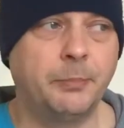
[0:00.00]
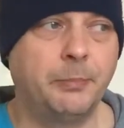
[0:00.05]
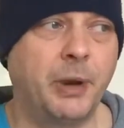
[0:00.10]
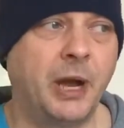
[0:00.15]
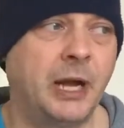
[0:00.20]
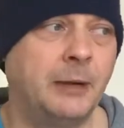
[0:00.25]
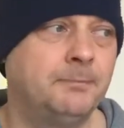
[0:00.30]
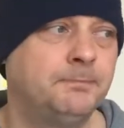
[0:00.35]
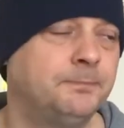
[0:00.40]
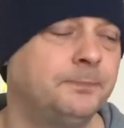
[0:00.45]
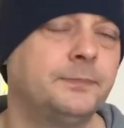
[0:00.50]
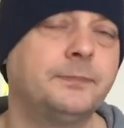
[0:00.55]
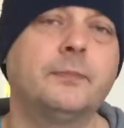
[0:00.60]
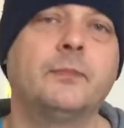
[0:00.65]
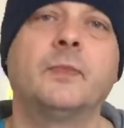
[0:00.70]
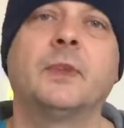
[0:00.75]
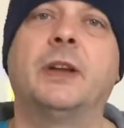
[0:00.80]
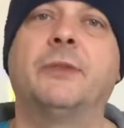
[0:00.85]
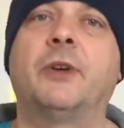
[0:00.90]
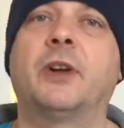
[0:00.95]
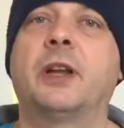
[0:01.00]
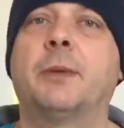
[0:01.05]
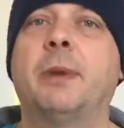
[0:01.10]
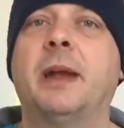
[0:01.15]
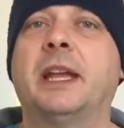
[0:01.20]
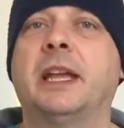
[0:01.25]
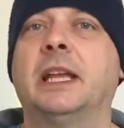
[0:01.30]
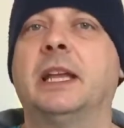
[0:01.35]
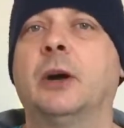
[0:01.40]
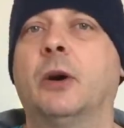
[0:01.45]
But if I can
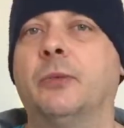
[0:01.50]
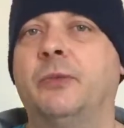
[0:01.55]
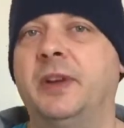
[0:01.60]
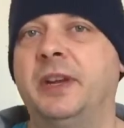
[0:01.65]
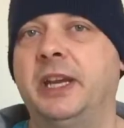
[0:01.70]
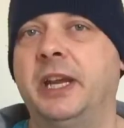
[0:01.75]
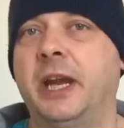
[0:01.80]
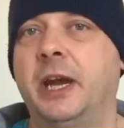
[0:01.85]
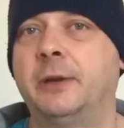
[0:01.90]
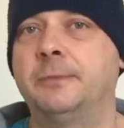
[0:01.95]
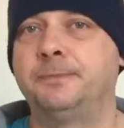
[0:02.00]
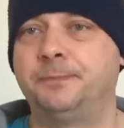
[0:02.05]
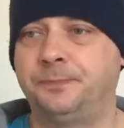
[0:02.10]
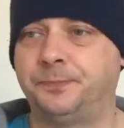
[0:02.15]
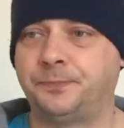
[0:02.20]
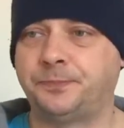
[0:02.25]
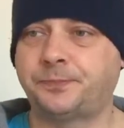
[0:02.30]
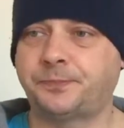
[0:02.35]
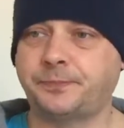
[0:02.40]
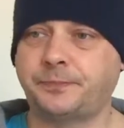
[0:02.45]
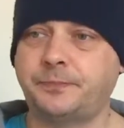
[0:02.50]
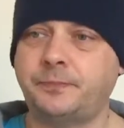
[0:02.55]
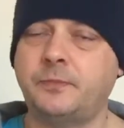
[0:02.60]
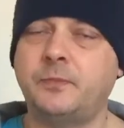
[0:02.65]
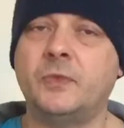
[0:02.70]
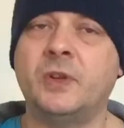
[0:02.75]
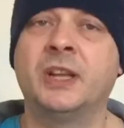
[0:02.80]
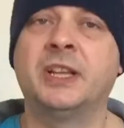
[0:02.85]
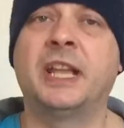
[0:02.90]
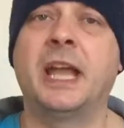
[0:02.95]
make a little video
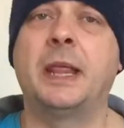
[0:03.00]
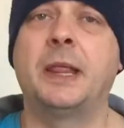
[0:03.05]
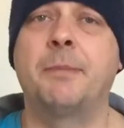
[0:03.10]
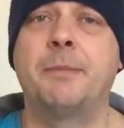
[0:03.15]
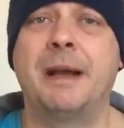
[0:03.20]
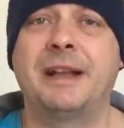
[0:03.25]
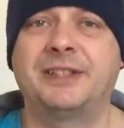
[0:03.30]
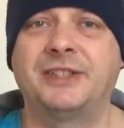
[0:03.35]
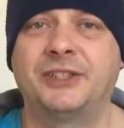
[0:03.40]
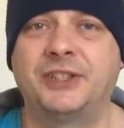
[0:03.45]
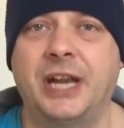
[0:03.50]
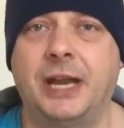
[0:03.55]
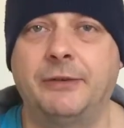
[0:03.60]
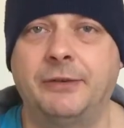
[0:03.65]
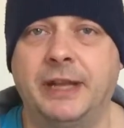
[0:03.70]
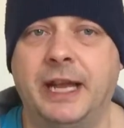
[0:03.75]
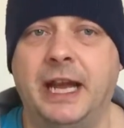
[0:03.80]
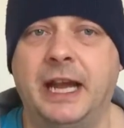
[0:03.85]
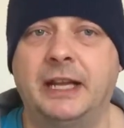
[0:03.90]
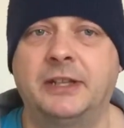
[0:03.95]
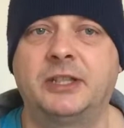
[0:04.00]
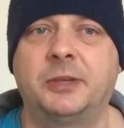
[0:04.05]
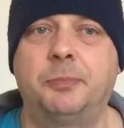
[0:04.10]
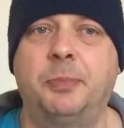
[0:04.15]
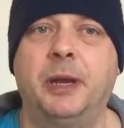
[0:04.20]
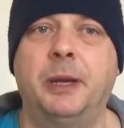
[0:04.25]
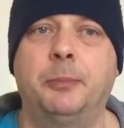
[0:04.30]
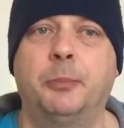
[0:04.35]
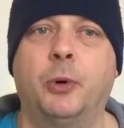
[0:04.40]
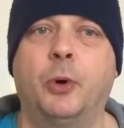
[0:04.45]
and get the message out there to
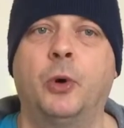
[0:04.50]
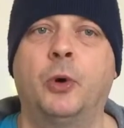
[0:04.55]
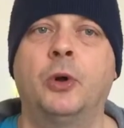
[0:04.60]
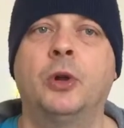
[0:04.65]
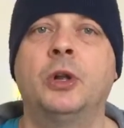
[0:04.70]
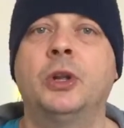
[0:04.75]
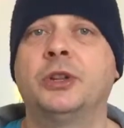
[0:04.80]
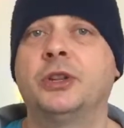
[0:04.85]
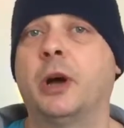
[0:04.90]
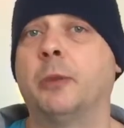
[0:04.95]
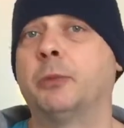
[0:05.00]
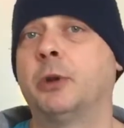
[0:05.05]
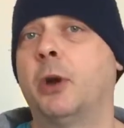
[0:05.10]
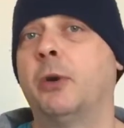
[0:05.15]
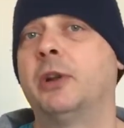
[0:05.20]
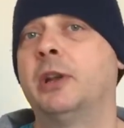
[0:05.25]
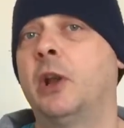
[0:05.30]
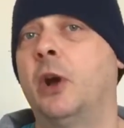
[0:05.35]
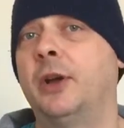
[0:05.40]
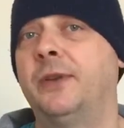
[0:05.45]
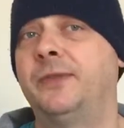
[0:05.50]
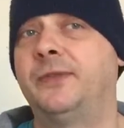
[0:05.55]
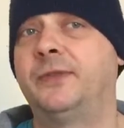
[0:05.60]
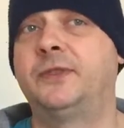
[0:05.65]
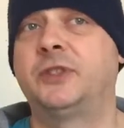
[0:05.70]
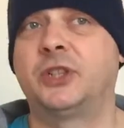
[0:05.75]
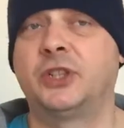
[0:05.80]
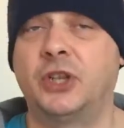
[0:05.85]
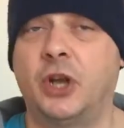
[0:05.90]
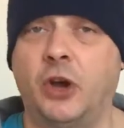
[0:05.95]
people that I'm going
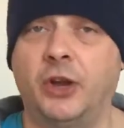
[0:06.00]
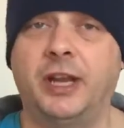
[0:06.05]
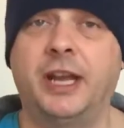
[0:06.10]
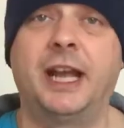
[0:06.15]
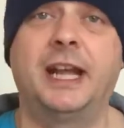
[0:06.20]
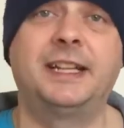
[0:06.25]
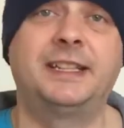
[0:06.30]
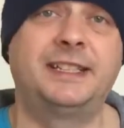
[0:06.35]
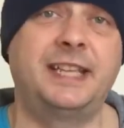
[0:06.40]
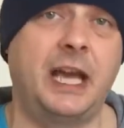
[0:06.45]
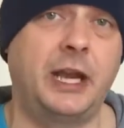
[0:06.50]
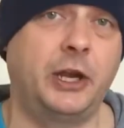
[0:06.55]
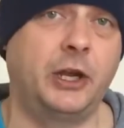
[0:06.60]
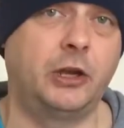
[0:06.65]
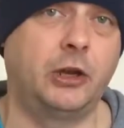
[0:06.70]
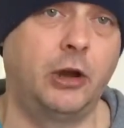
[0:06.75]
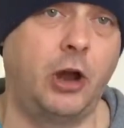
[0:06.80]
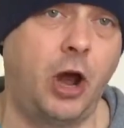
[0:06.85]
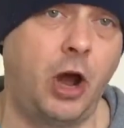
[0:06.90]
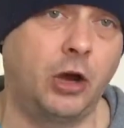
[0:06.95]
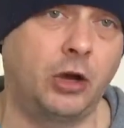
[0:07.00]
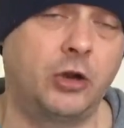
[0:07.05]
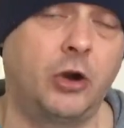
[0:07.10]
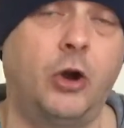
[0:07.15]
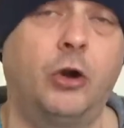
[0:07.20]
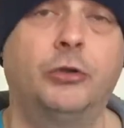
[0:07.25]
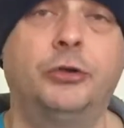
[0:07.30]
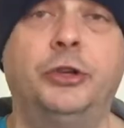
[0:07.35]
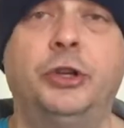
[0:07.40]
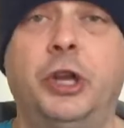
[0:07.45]
live tonight at 10 o'clock
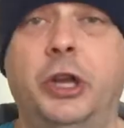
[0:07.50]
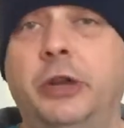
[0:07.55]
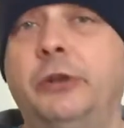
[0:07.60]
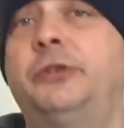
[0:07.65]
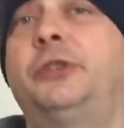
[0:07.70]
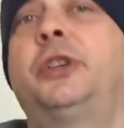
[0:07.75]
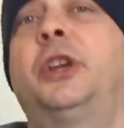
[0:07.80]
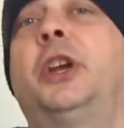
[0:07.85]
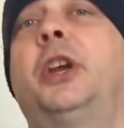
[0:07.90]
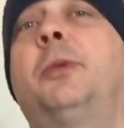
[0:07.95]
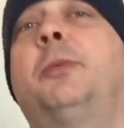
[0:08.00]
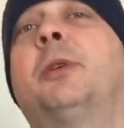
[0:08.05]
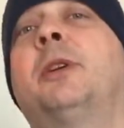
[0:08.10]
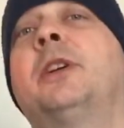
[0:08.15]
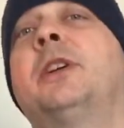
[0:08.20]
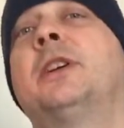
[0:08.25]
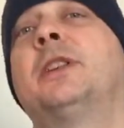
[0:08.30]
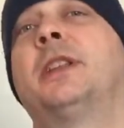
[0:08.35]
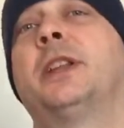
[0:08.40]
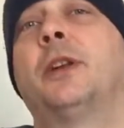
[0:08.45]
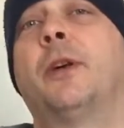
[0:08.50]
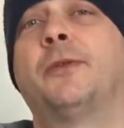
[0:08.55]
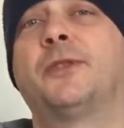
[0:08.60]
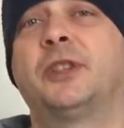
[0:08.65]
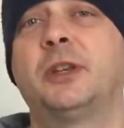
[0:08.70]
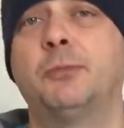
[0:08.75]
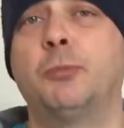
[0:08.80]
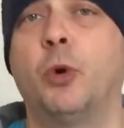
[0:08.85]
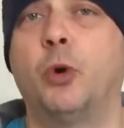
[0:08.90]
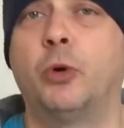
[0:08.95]
on YouTube, then
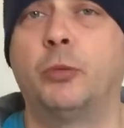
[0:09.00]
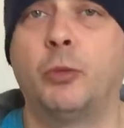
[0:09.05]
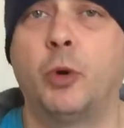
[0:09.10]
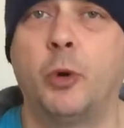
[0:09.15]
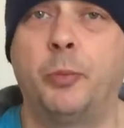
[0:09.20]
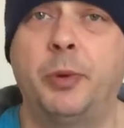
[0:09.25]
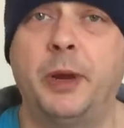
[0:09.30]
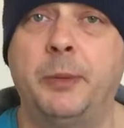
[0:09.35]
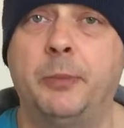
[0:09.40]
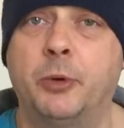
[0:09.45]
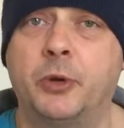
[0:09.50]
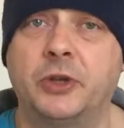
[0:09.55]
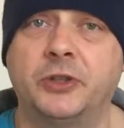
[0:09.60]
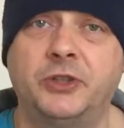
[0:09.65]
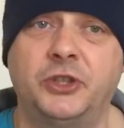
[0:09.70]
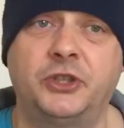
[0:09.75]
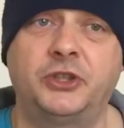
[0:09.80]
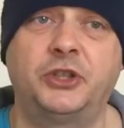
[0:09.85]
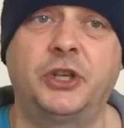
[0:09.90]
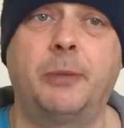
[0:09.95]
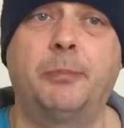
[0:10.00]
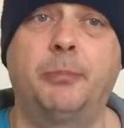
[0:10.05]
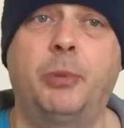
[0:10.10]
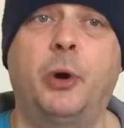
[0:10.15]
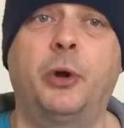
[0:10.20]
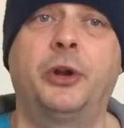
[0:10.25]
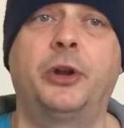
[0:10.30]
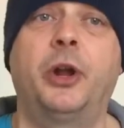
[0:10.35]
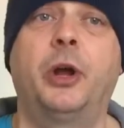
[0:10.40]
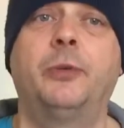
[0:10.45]
obviously more and more people can just jump
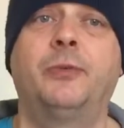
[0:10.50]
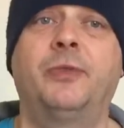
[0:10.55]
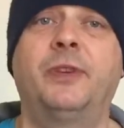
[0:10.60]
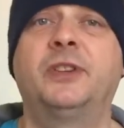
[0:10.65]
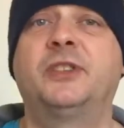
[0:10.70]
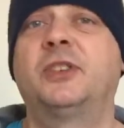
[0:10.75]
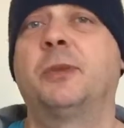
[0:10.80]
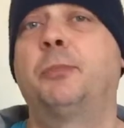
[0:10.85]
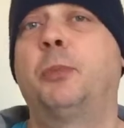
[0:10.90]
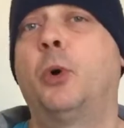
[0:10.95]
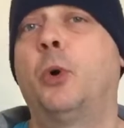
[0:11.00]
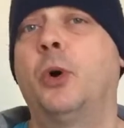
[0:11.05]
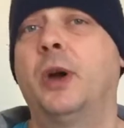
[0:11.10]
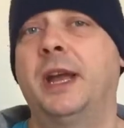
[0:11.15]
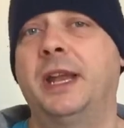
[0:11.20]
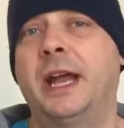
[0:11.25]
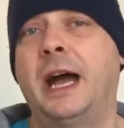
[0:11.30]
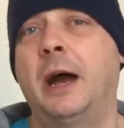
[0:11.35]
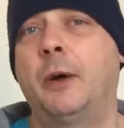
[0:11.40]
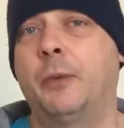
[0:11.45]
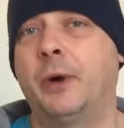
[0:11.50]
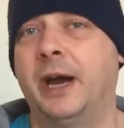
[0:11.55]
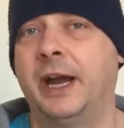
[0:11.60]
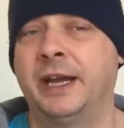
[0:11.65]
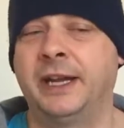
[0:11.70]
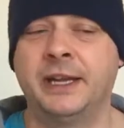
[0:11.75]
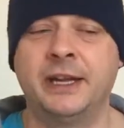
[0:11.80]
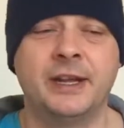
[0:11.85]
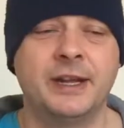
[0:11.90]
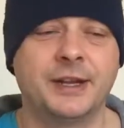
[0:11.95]
on and hopefully support it that
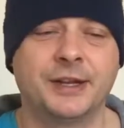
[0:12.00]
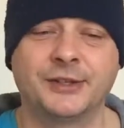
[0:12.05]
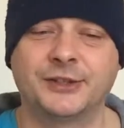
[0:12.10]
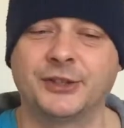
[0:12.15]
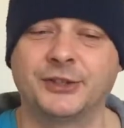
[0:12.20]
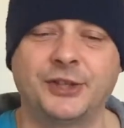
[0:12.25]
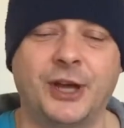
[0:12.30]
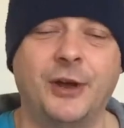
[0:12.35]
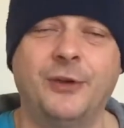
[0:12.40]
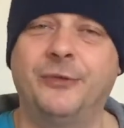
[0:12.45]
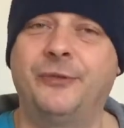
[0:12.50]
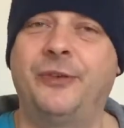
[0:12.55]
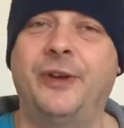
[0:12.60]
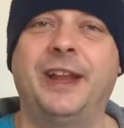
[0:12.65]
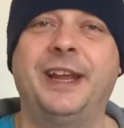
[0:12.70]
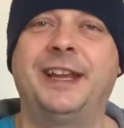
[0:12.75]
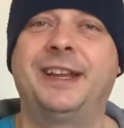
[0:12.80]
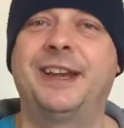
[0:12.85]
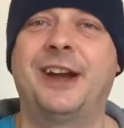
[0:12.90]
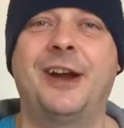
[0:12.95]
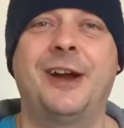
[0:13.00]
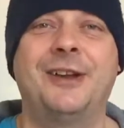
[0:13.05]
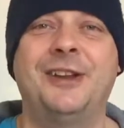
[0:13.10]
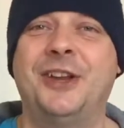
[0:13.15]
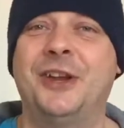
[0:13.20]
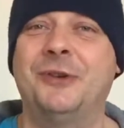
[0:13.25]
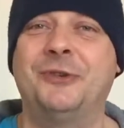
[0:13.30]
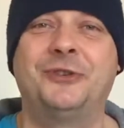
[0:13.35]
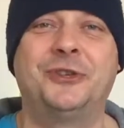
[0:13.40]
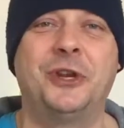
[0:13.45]
way. Because I don't think
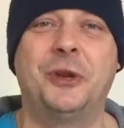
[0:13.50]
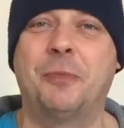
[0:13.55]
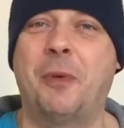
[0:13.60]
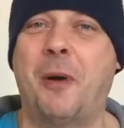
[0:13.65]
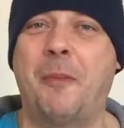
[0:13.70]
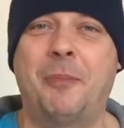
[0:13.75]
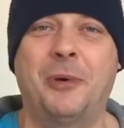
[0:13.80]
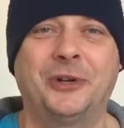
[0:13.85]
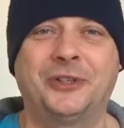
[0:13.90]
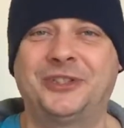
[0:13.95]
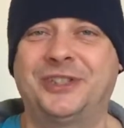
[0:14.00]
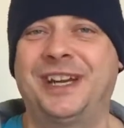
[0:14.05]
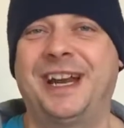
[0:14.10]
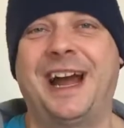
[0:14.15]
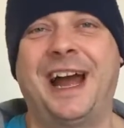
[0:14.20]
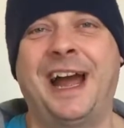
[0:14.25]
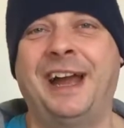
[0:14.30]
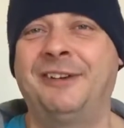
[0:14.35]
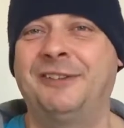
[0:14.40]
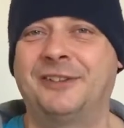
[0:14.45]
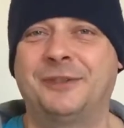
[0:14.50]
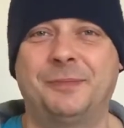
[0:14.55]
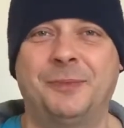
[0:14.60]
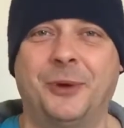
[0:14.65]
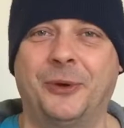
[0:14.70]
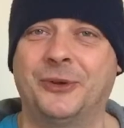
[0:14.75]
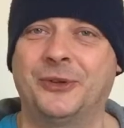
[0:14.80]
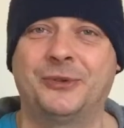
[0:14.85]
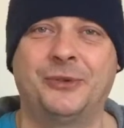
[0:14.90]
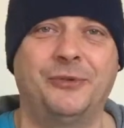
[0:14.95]
YouTube are pushing it out, to be
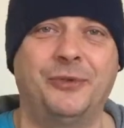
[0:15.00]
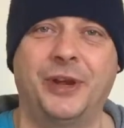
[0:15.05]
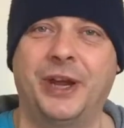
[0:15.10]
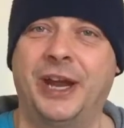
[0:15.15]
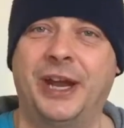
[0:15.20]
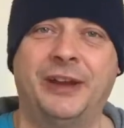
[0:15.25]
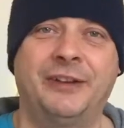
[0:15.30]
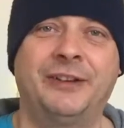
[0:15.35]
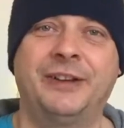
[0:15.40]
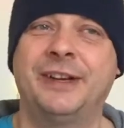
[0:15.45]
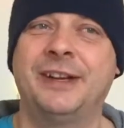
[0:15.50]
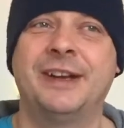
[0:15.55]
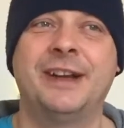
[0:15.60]
honest with you.